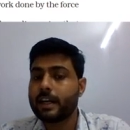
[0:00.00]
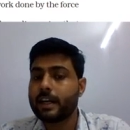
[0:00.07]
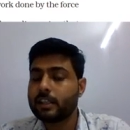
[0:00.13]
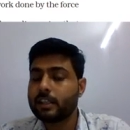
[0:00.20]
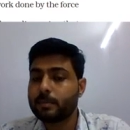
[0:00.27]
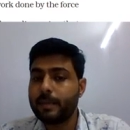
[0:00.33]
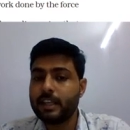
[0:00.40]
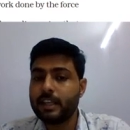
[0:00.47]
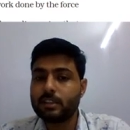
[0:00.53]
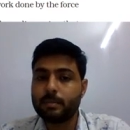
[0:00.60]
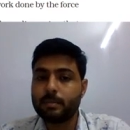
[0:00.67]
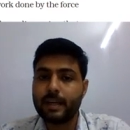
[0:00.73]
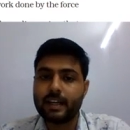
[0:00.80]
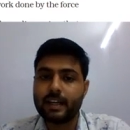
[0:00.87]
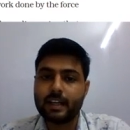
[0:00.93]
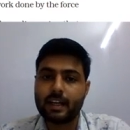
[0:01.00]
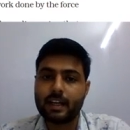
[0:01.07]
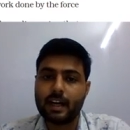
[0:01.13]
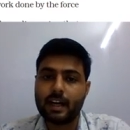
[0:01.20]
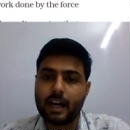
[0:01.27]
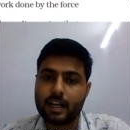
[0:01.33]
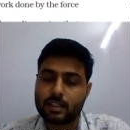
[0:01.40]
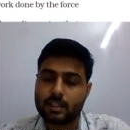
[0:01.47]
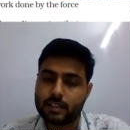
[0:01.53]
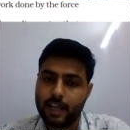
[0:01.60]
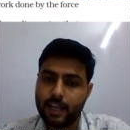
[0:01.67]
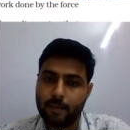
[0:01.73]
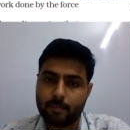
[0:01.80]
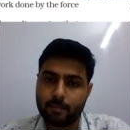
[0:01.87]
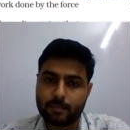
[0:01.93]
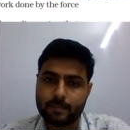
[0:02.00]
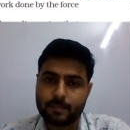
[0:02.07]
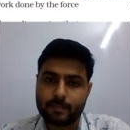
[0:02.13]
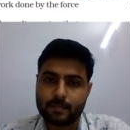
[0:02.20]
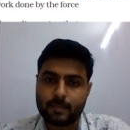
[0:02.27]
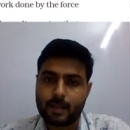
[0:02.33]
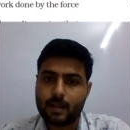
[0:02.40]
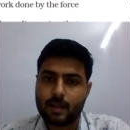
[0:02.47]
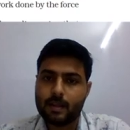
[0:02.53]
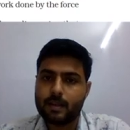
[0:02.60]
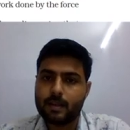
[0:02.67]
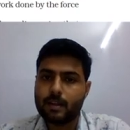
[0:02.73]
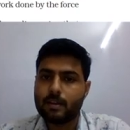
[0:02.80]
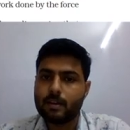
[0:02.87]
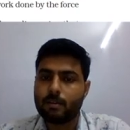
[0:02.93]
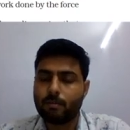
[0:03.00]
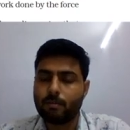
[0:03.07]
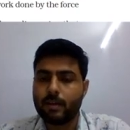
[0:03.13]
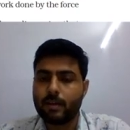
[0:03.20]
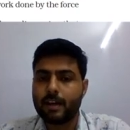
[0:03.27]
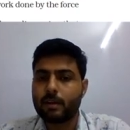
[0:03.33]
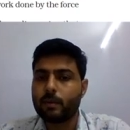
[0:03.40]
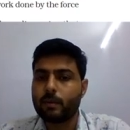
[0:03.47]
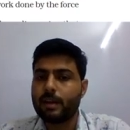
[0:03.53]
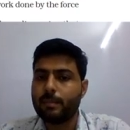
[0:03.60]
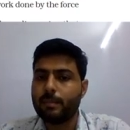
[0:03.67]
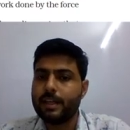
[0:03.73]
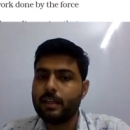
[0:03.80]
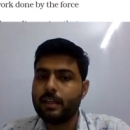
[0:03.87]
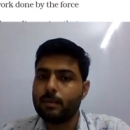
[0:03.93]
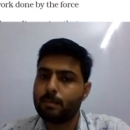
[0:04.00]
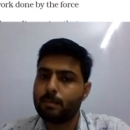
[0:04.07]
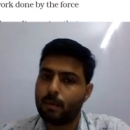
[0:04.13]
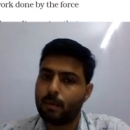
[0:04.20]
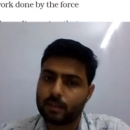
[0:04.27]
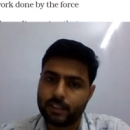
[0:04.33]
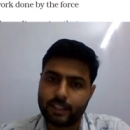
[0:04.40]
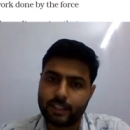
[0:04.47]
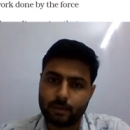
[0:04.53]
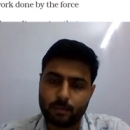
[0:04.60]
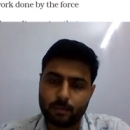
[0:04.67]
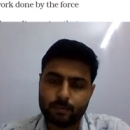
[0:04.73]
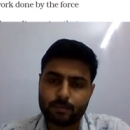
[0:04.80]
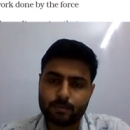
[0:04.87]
displacement are same, work will be positive.